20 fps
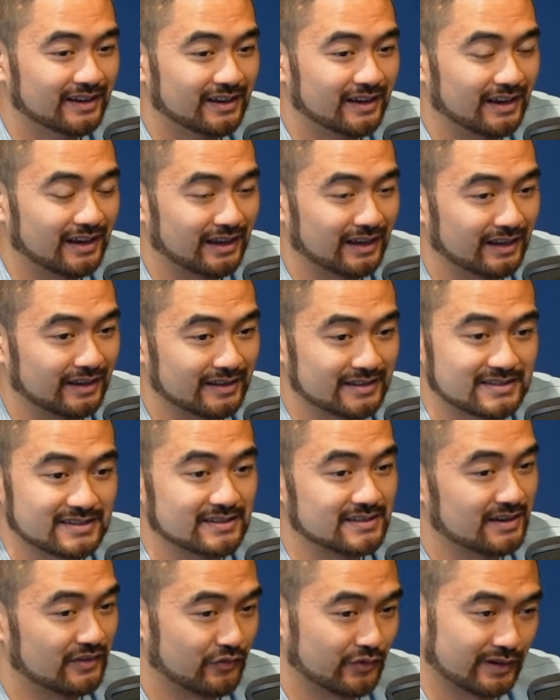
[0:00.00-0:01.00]
it's a
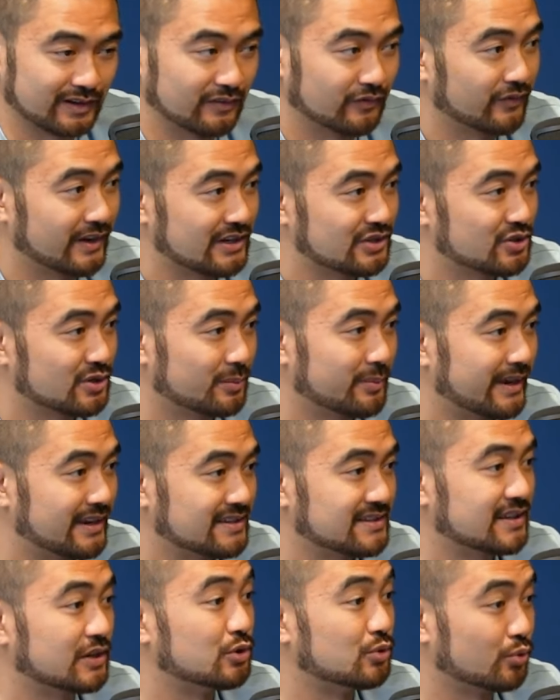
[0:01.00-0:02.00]
different investor
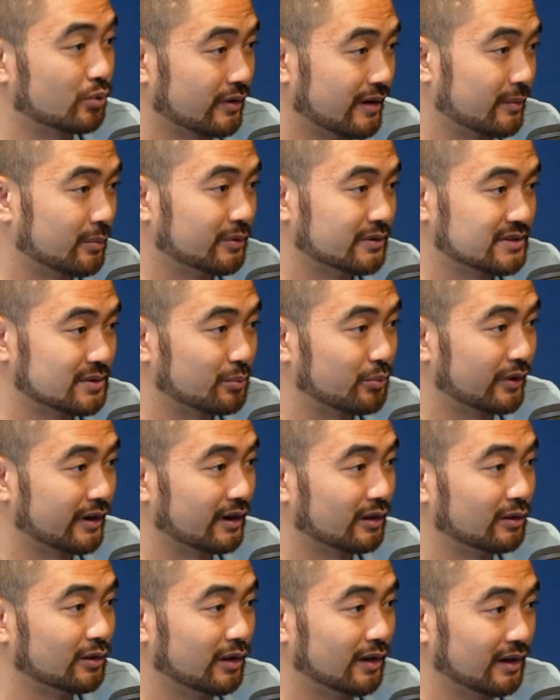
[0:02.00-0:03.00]
base that you were able to bring
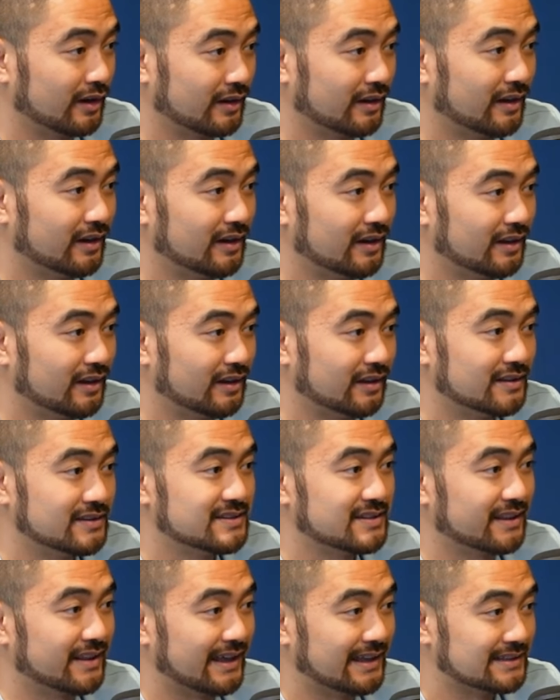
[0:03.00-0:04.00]
along
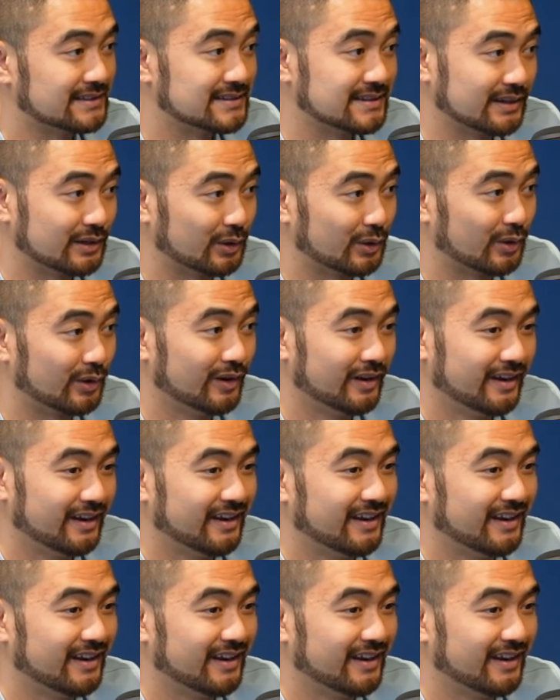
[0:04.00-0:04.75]
to that deal,